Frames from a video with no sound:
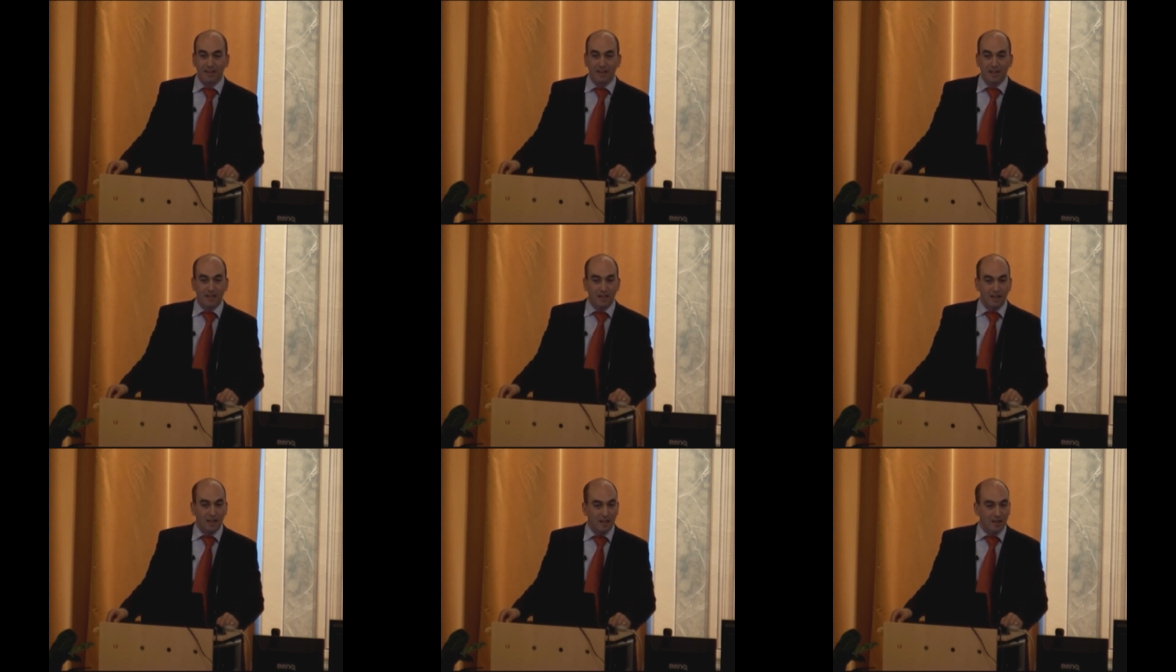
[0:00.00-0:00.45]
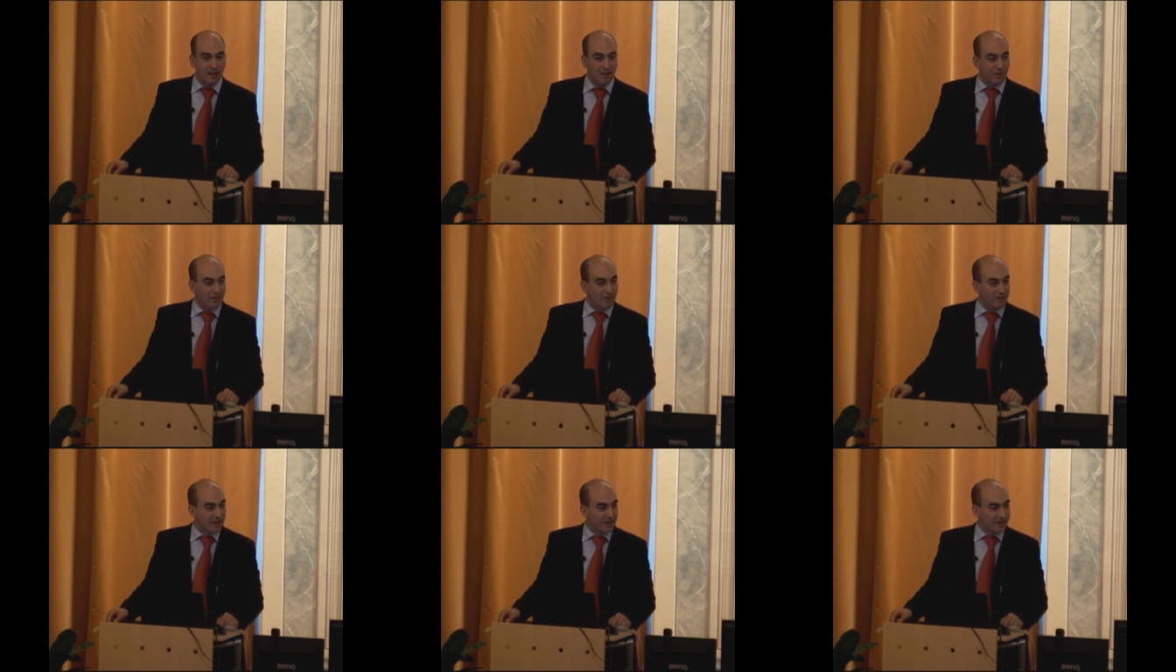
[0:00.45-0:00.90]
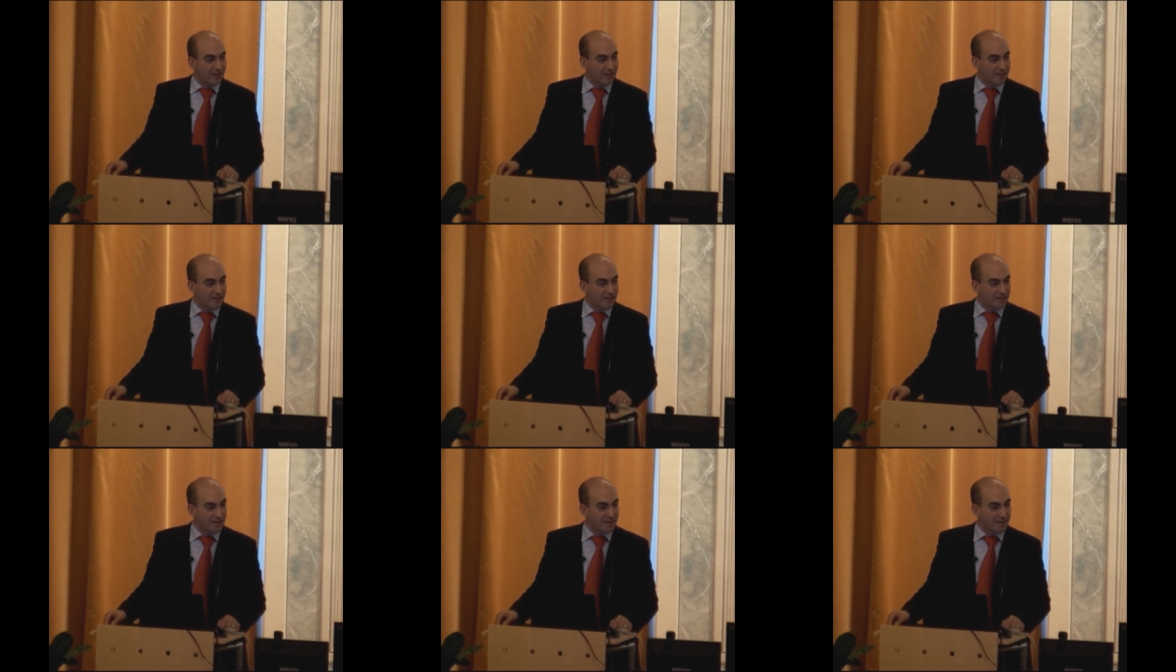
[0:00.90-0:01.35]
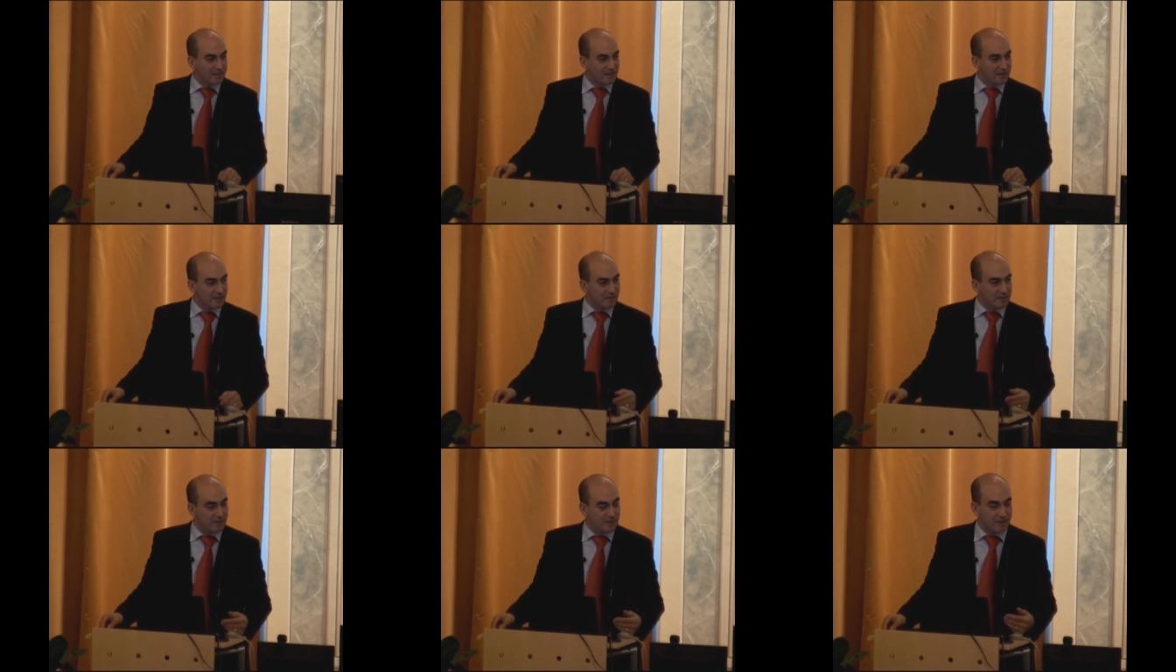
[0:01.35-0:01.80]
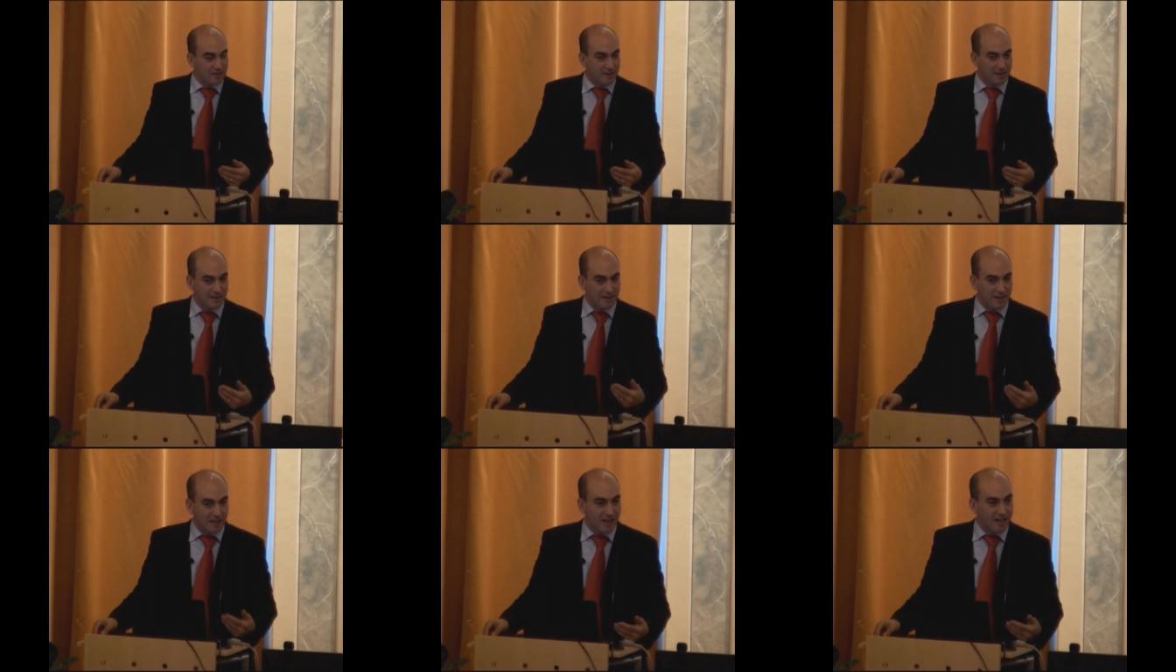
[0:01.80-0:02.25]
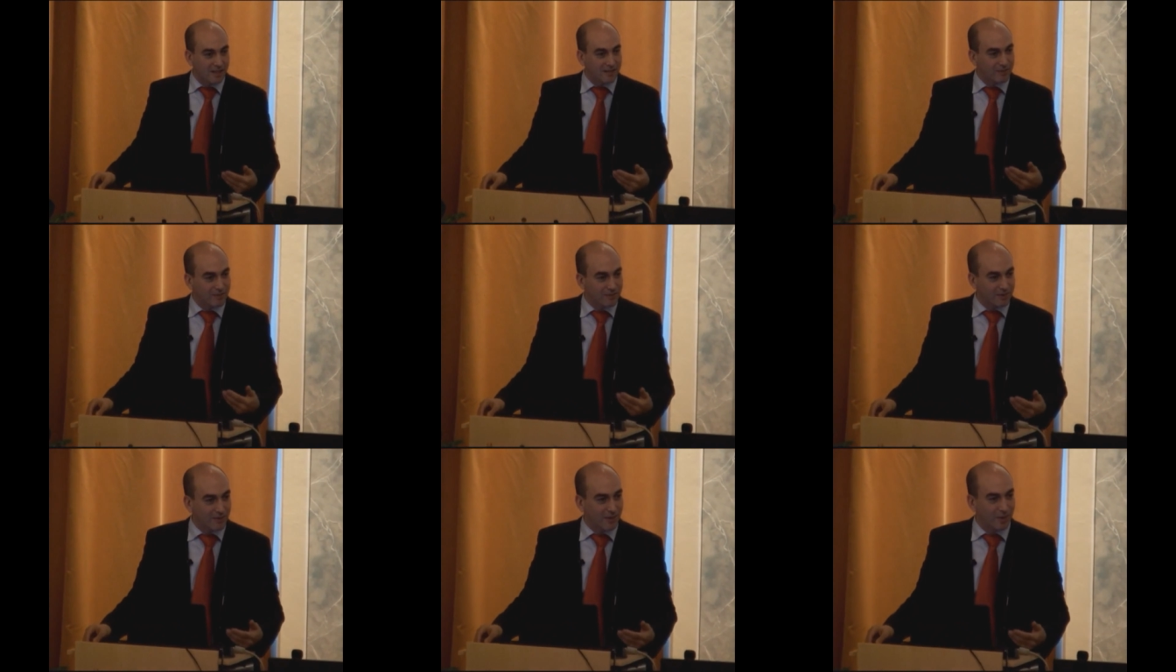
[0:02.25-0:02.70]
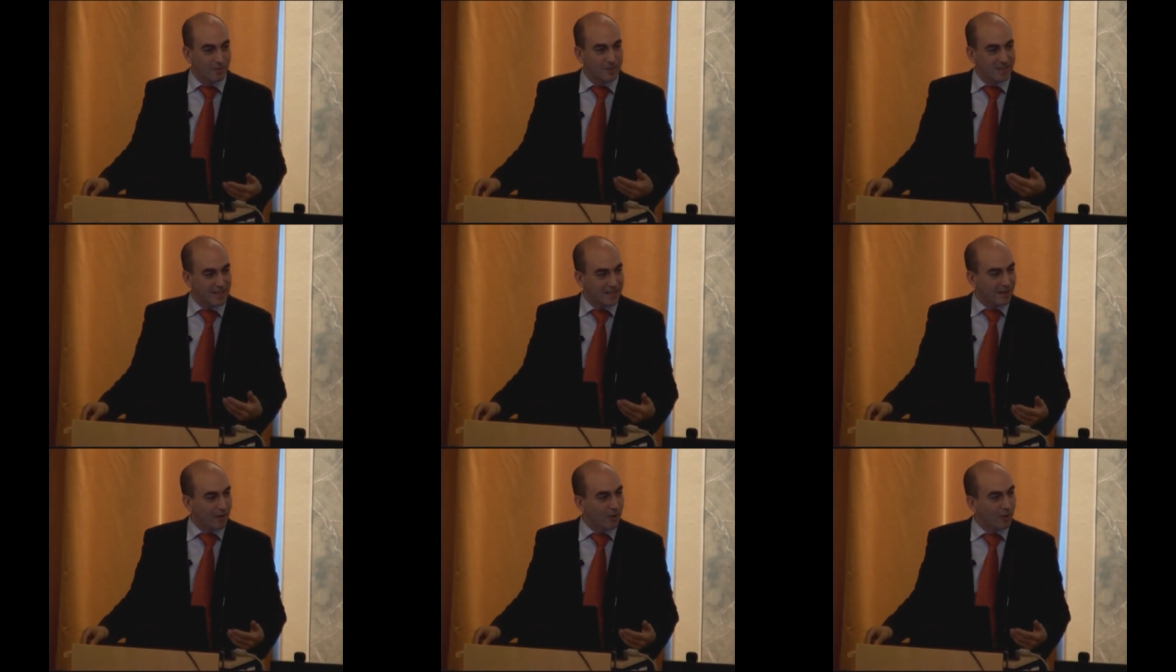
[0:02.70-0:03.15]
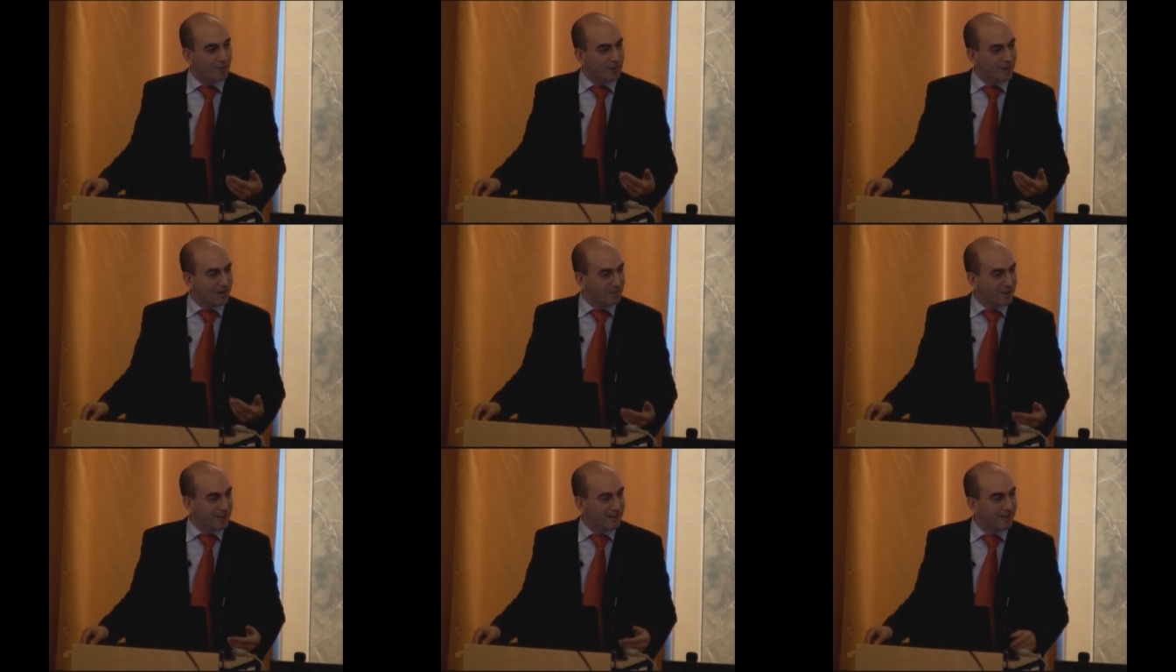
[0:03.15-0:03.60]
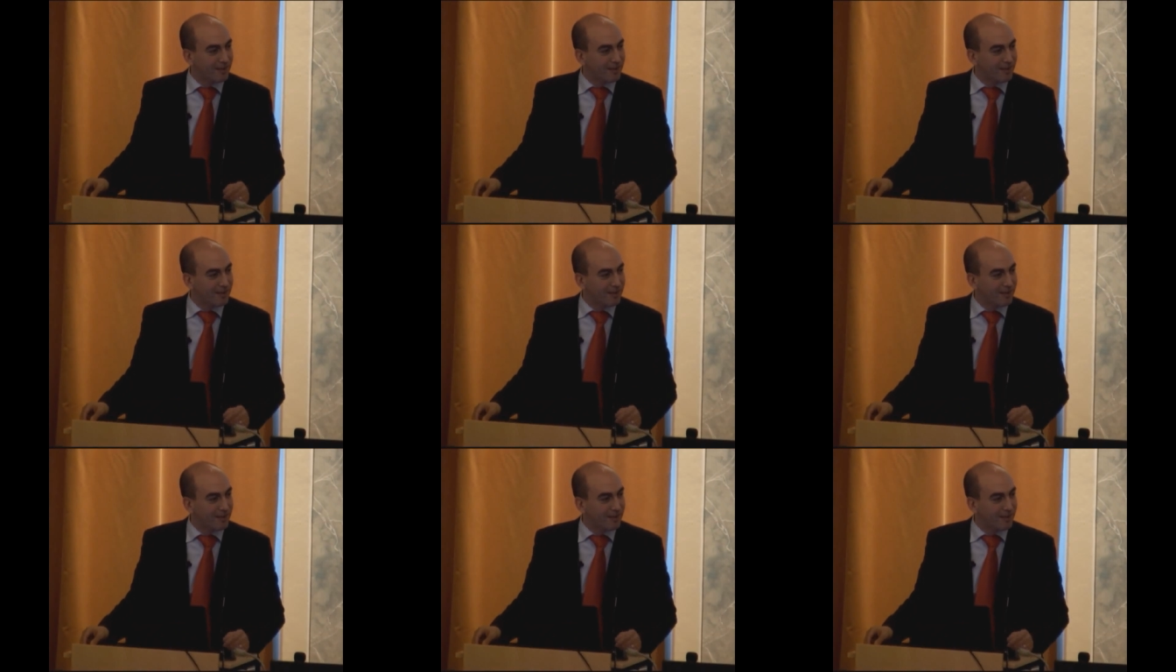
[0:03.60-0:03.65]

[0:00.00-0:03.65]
uh, over the years. And so it's, it's kind of almost like a homecoming.